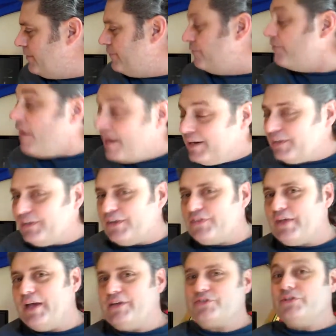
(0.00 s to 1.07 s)
Finally,
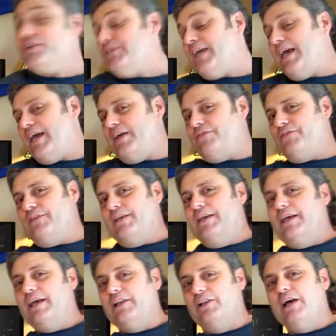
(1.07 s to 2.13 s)
thanks to Dave
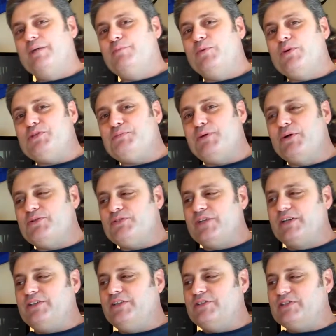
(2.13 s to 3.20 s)
at Lawn Boy's Post
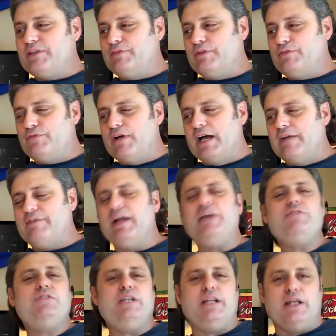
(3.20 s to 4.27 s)
nineteen seventy-five, and
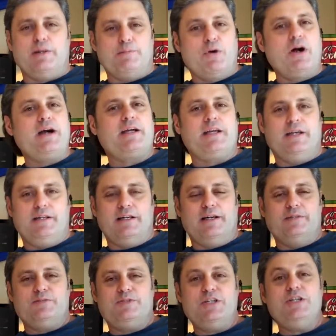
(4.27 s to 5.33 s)
I've seen other market,
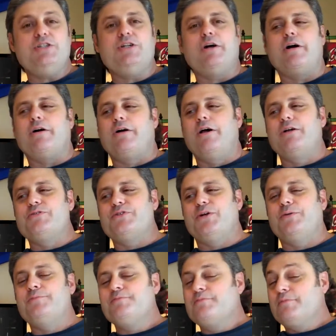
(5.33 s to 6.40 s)
uh, C G R
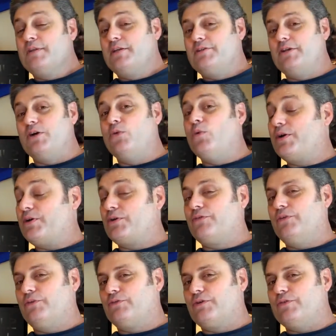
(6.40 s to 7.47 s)
also did
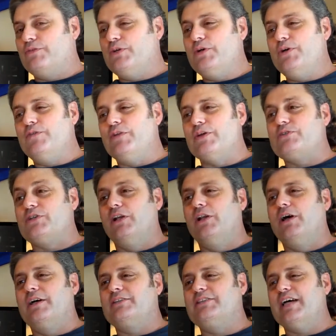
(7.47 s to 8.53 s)
wonderful review of this a
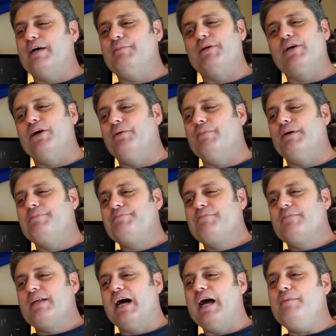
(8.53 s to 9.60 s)
long time ago, but
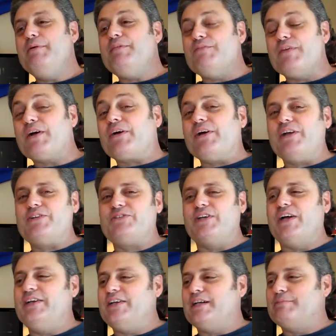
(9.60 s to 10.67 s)
I've been very
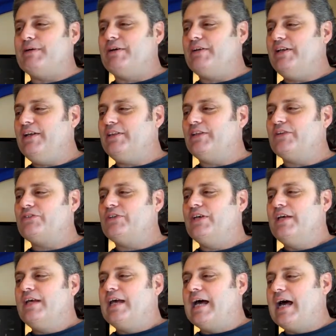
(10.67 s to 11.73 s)
excited about getting this
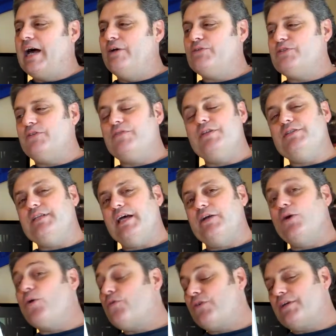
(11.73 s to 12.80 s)
House of the Dead
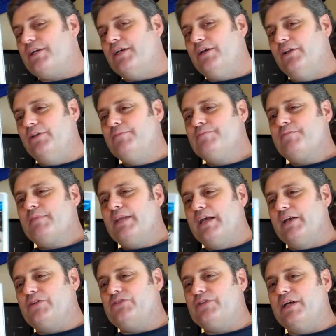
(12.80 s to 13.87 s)
Overkill
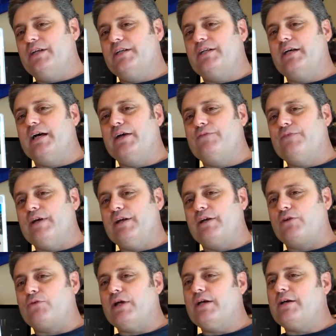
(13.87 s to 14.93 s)
extended cut. Found a
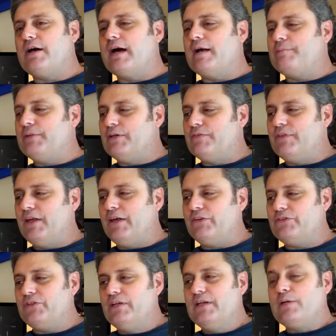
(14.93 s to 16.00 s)
great copy of this.
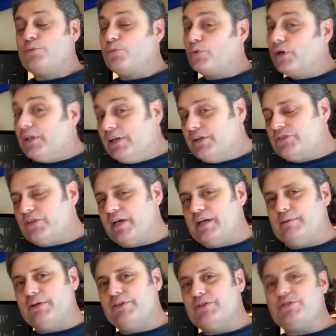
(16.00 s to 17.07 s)
I'm really
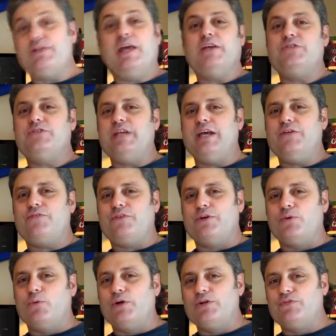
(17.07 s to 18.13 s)
excited about this. Thanks, Dave, for
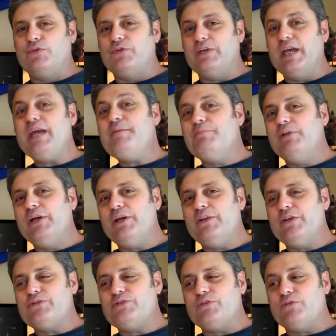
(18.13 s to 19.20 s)
your wonderful gameplay of
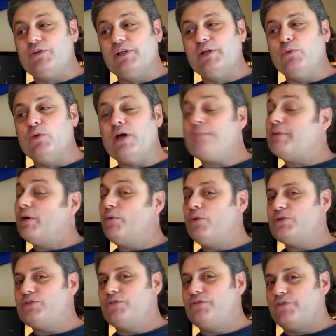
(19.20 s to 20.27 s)
this. You really wet my
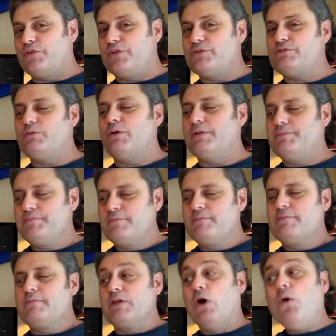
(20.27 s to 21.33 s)
whistle for this one.
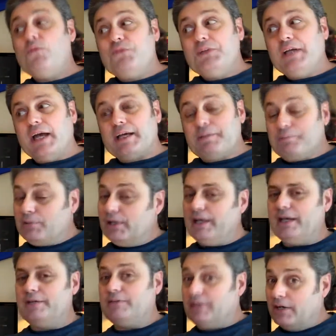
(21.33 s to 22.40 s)
Hopefully I can
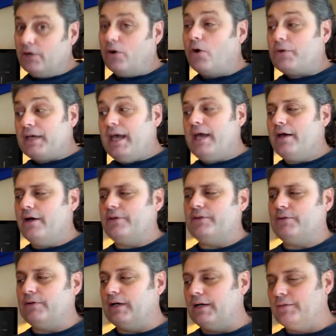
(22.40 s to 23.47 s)
play it, you know, okay on
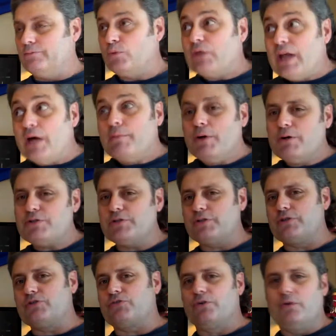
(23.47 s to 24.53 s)
uh, without motion
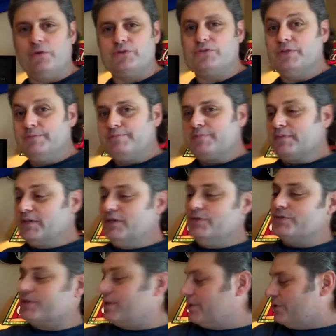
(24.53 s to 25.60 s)
controls
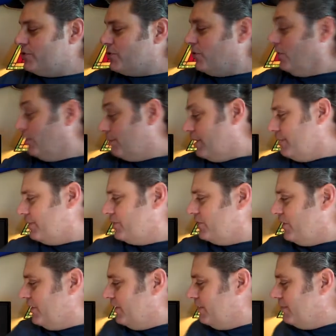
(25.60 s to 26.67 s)
using the controller, but I'm
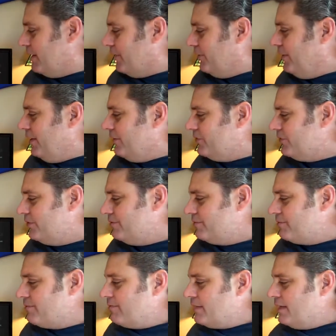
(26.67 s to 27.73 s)
excited about this.
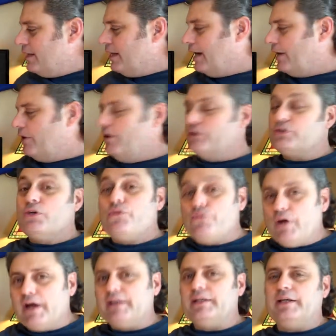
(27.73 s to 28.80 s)
I also
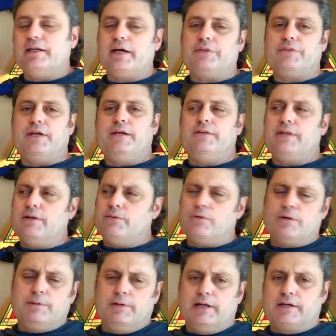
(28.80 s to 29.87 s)
finally got, they, they
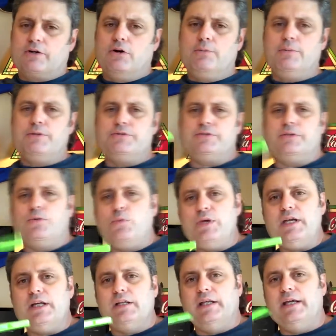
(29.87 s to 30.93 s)
were like almost a
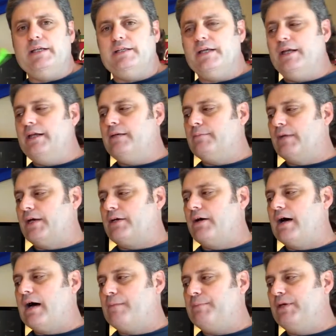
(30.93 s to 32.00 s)
week late getting my
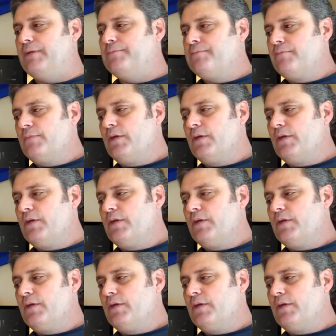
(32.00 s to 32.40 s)
copy